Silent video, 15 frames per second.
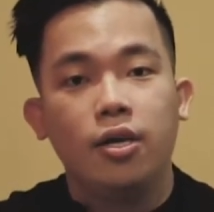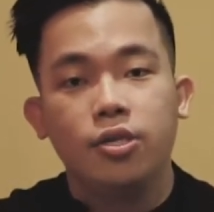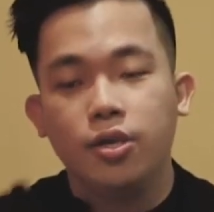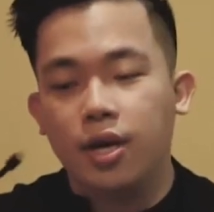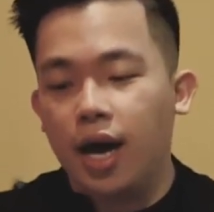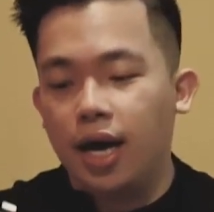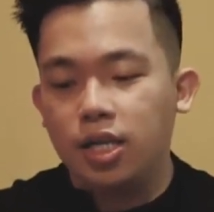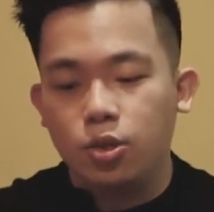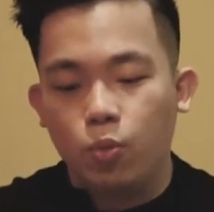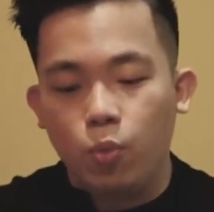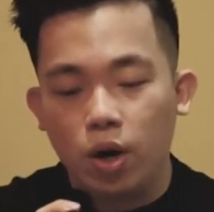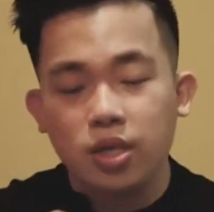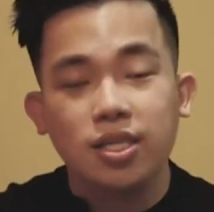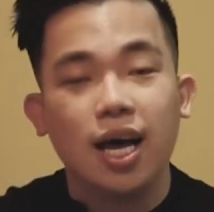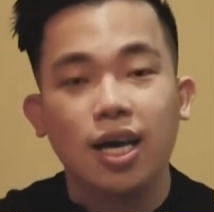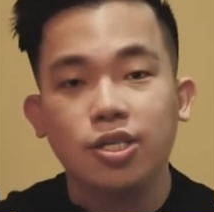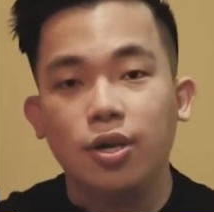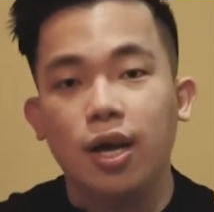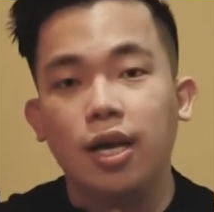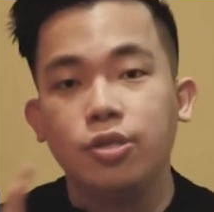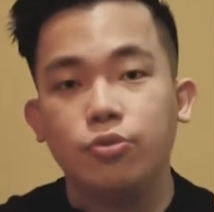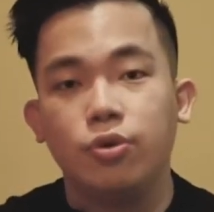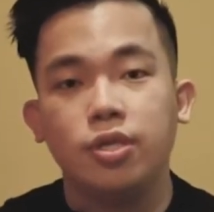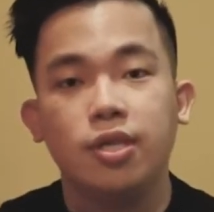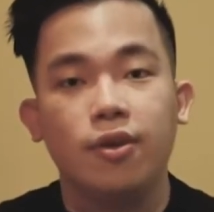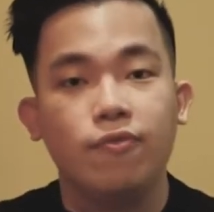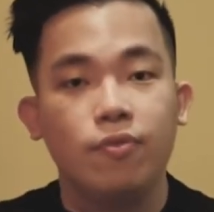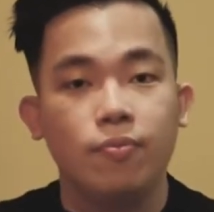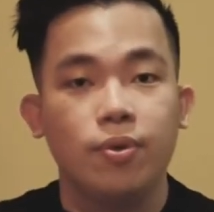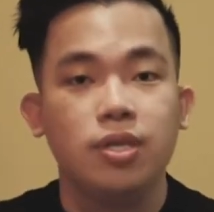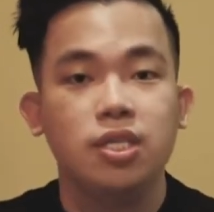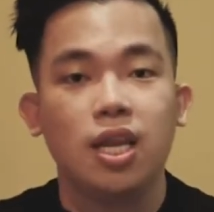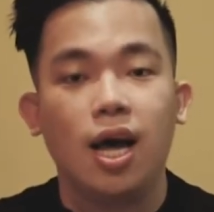So guys, what's actually interesting from this